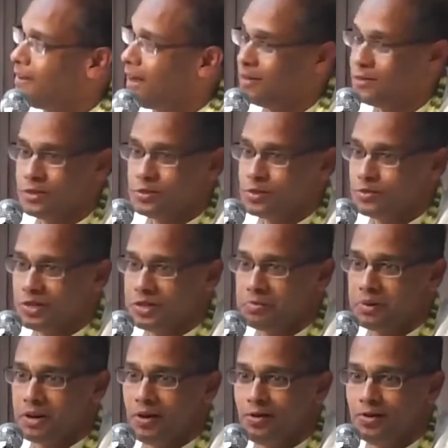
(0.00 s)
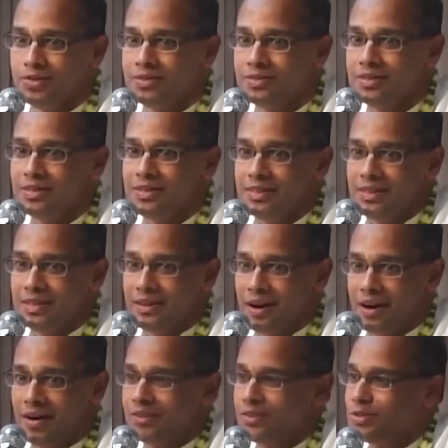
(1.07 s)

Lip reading: And she was very proud. In her heart